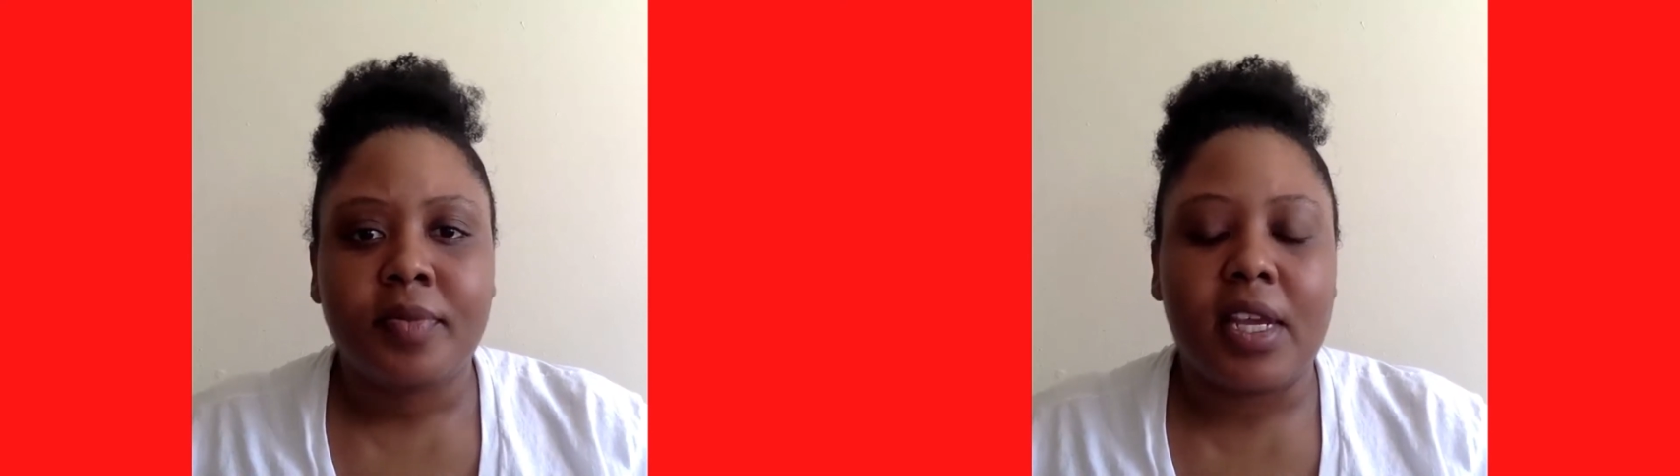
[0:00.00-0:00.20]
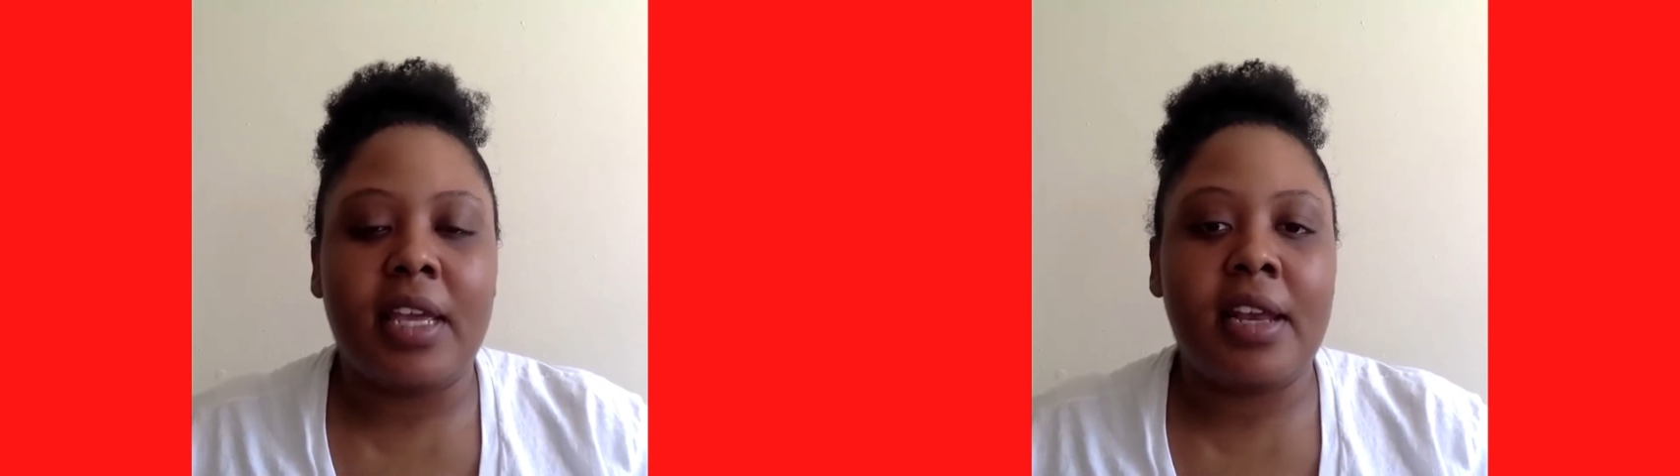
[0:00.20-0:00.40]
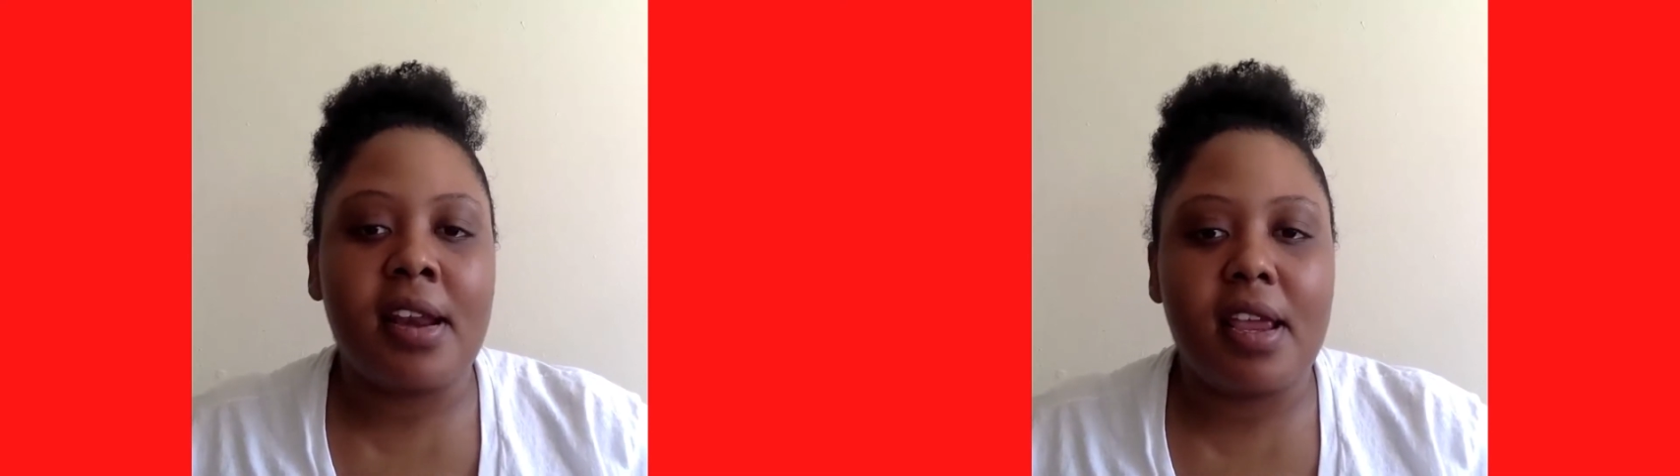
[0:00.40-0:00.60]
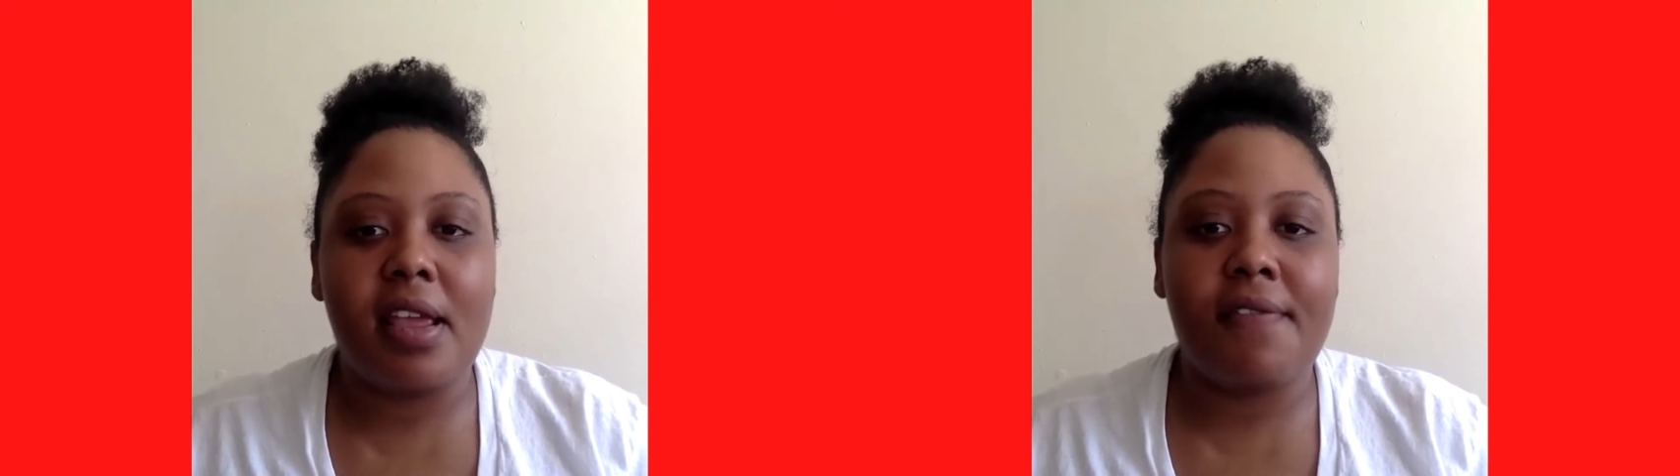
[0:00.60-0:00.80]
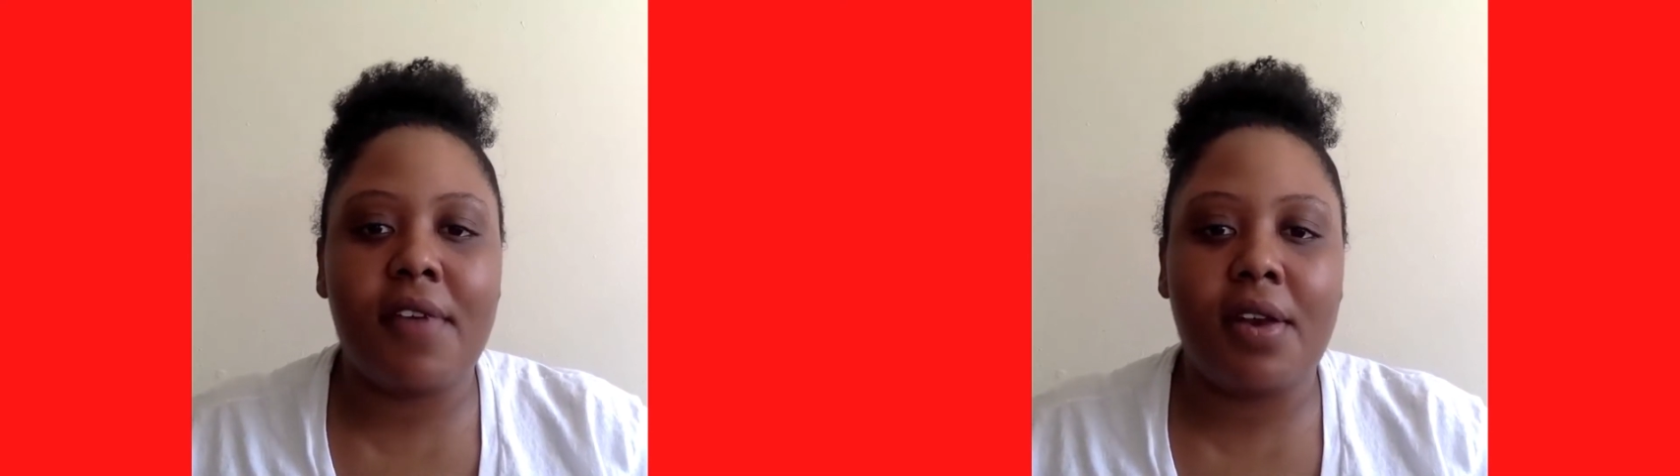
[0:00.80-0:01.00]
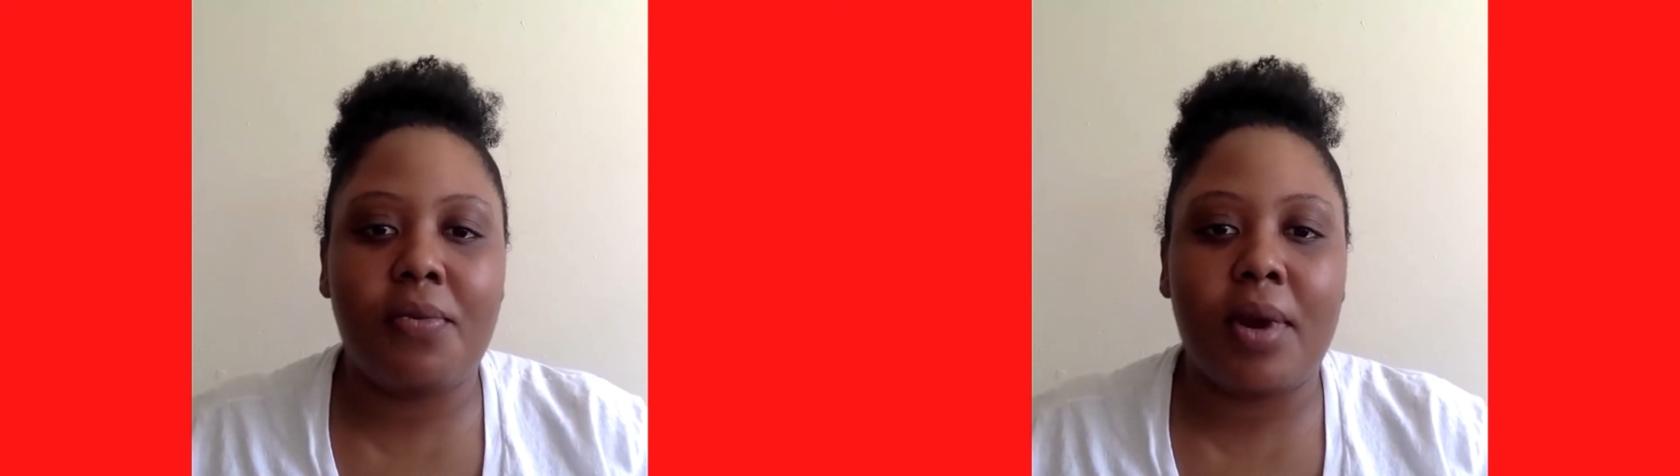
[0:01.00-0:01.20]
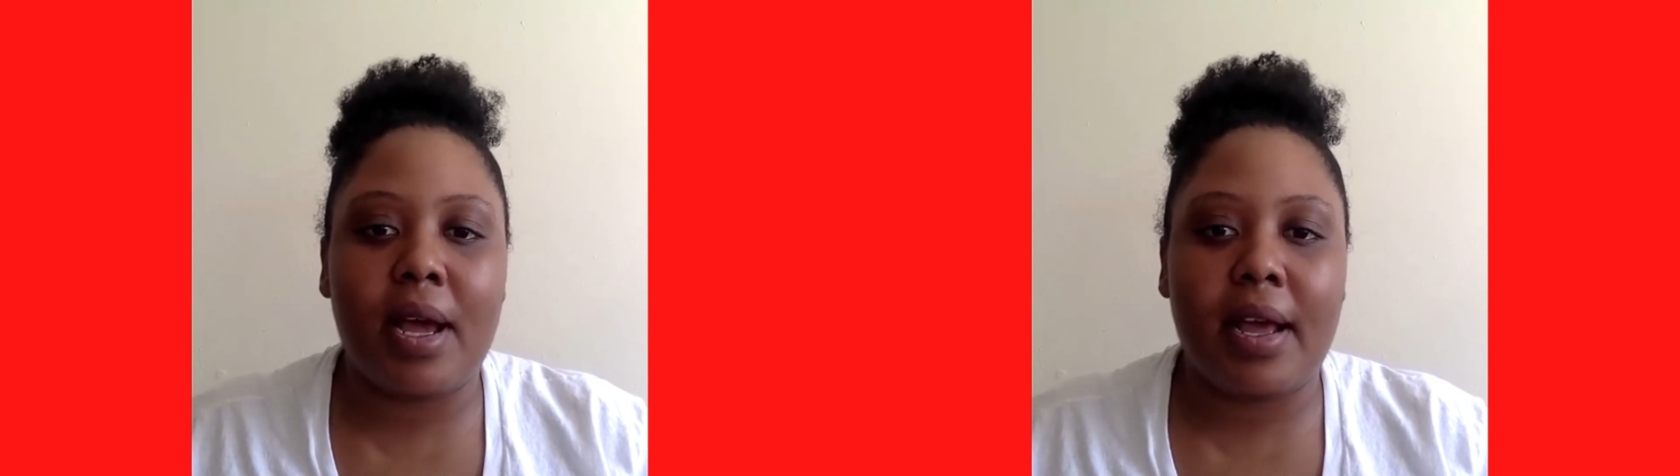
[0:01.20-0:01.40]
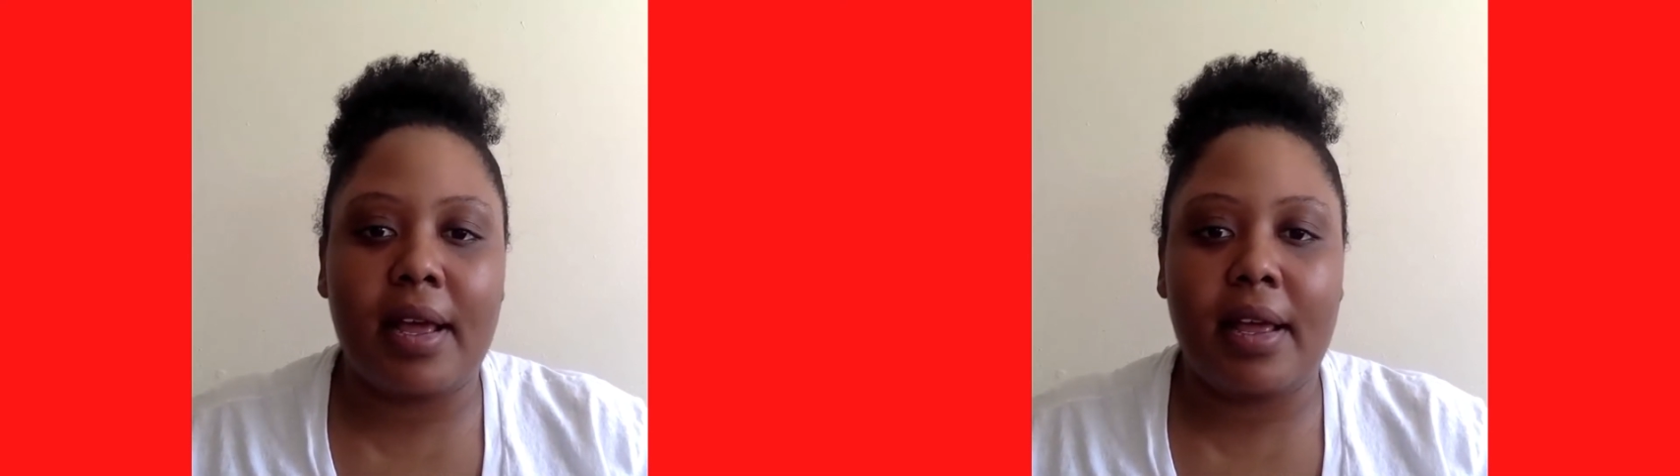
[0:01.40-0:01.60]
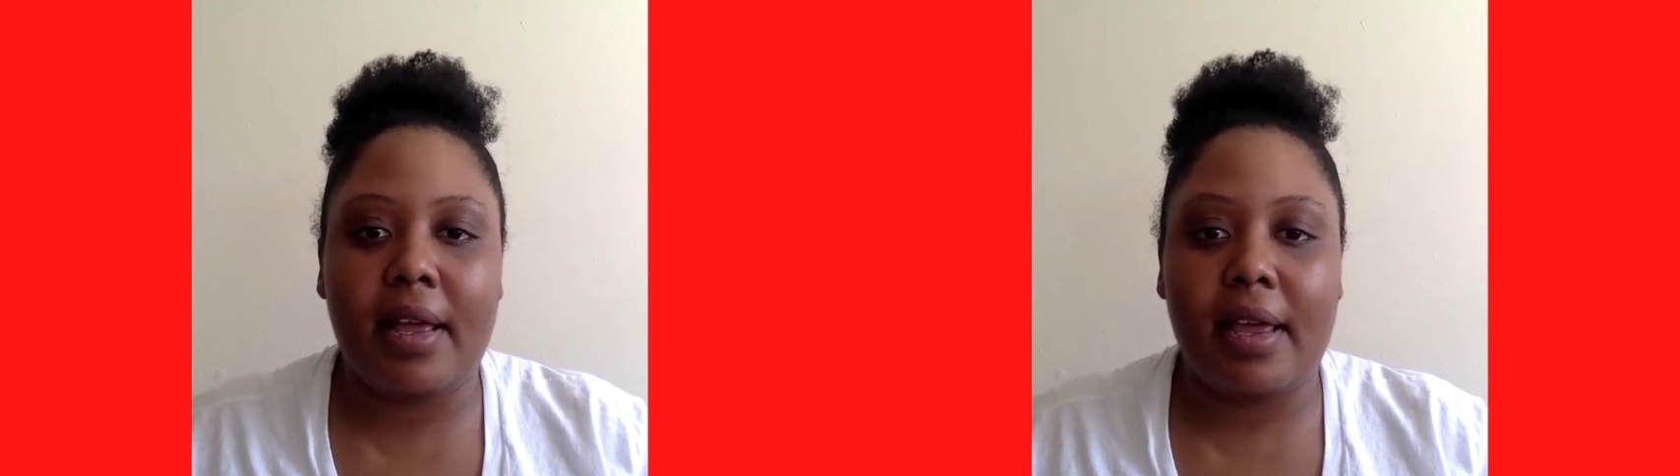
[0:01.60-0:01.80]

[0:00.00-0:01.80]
And then even when I